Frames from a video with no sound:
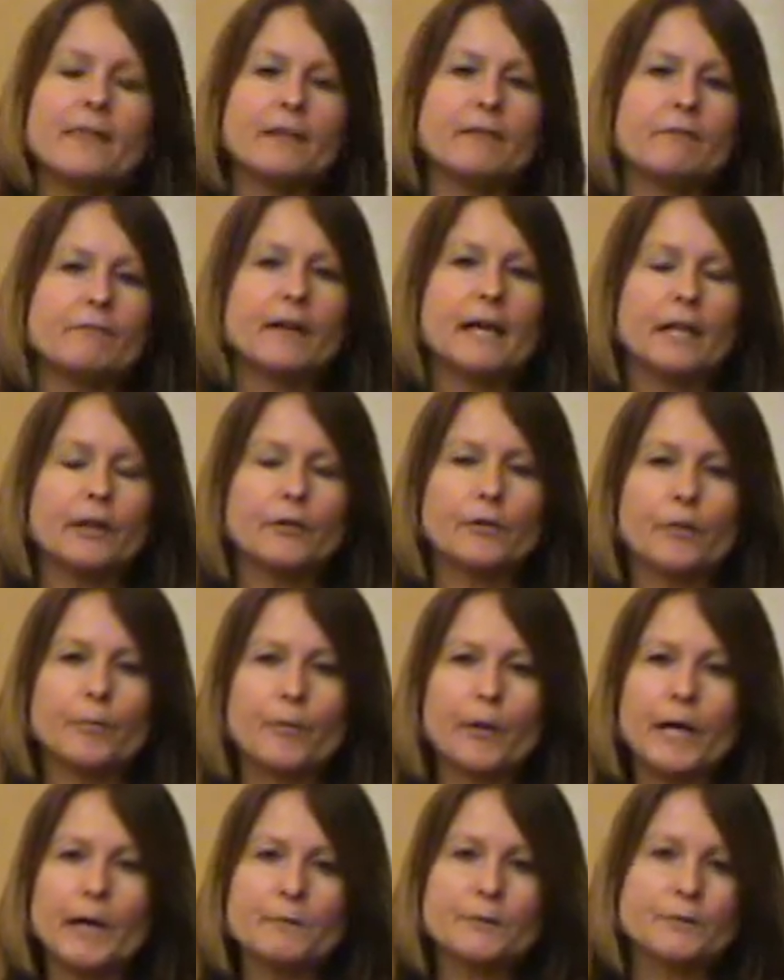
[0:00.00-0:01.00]
and then follow
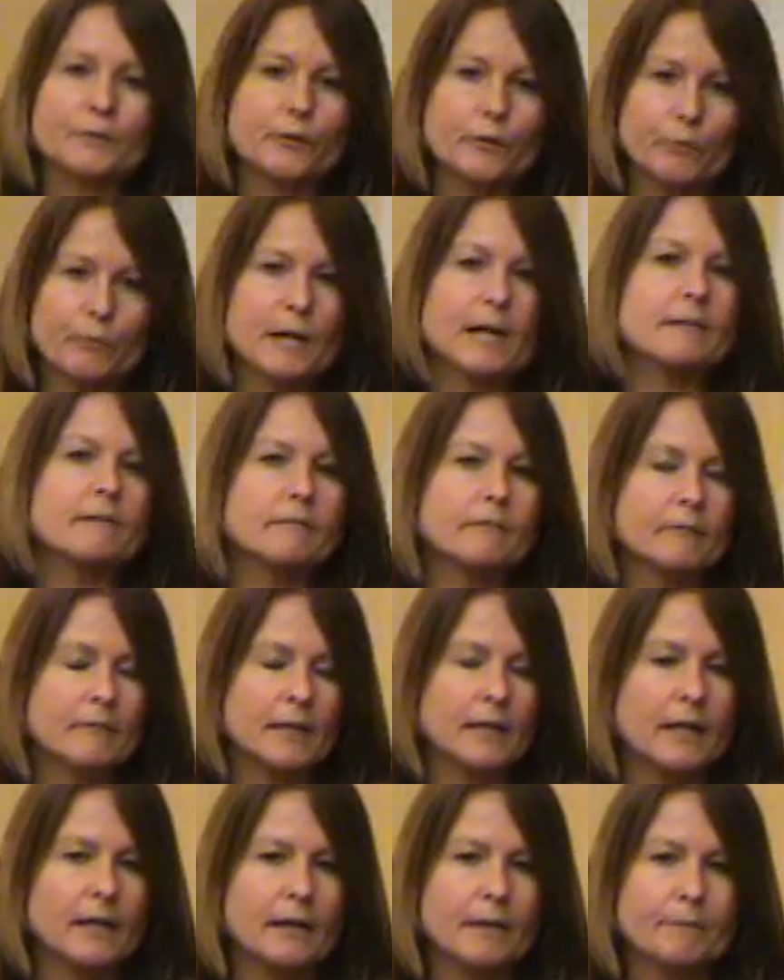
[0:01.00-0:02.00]
the prompts for what
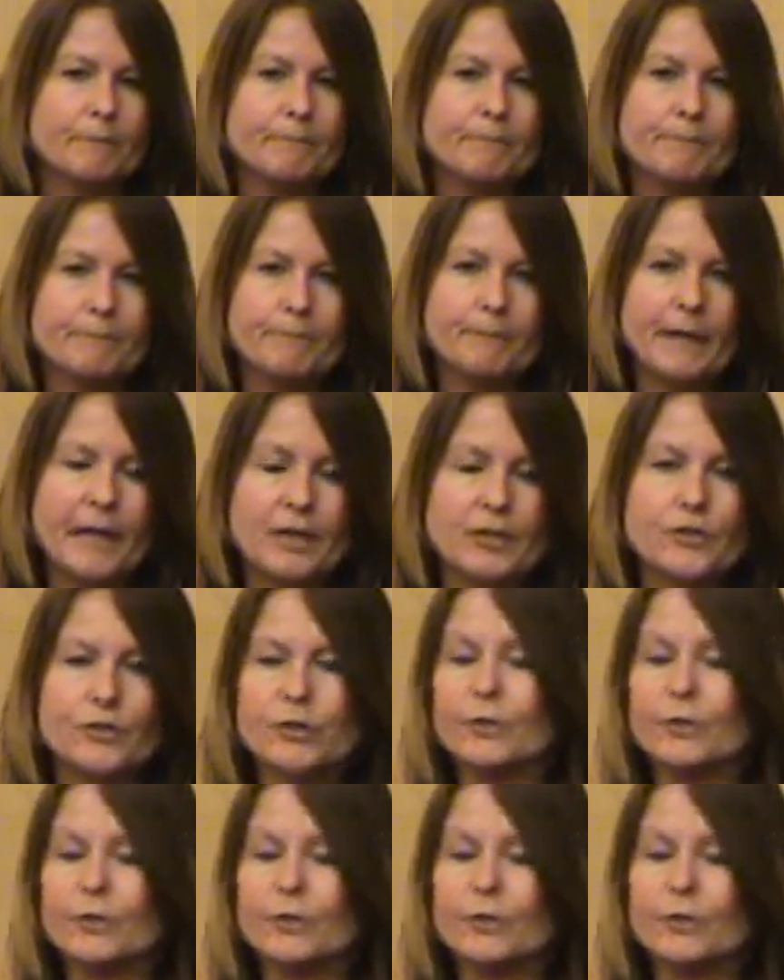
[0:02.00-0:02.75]
page